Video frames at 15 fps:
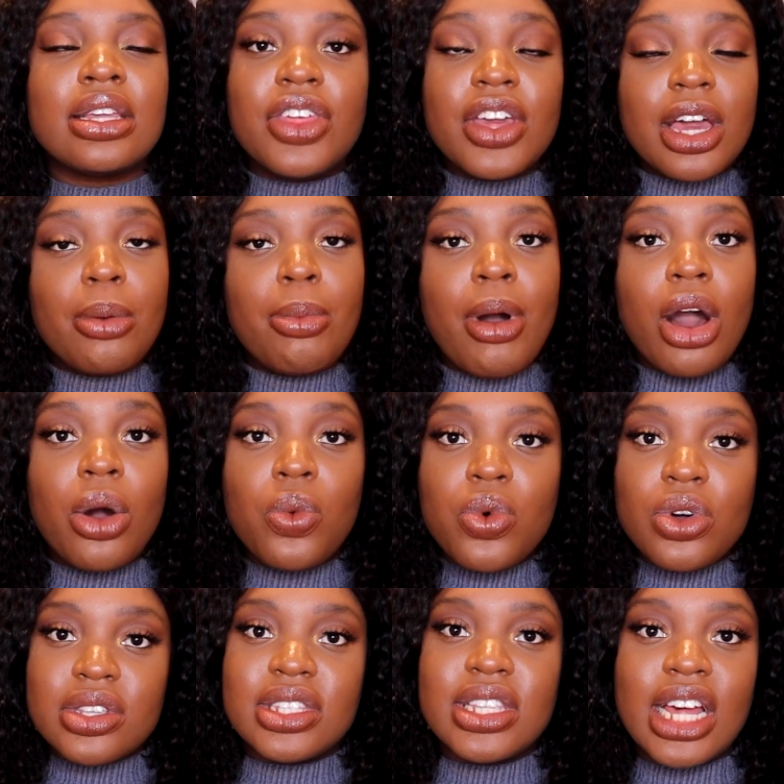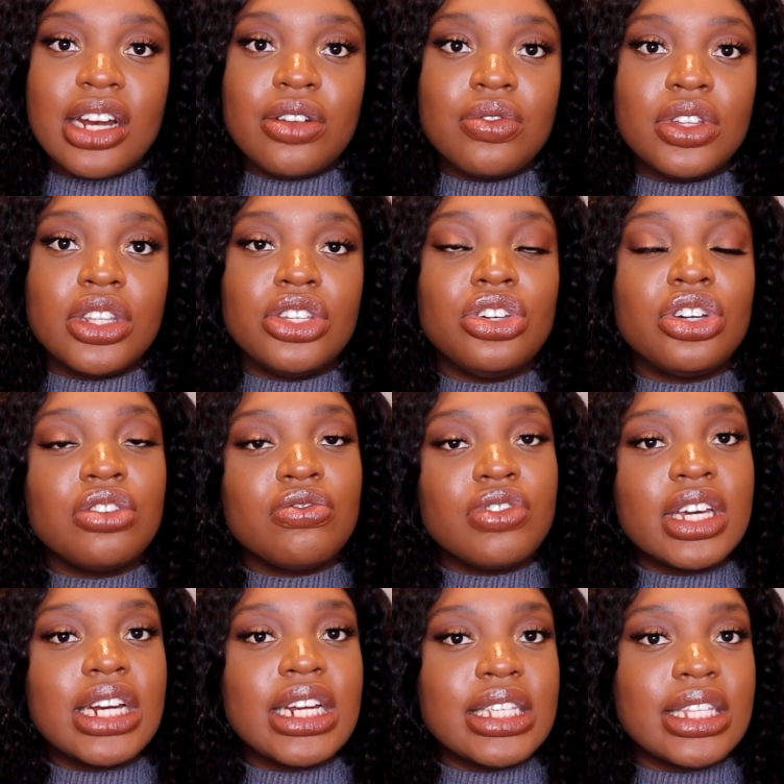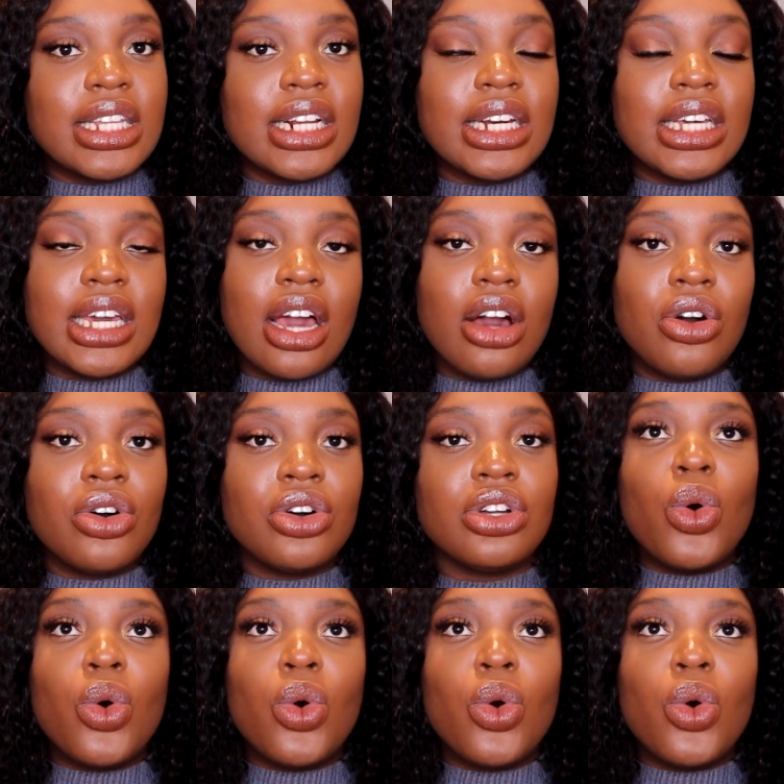think about what salary that you can realistically get on,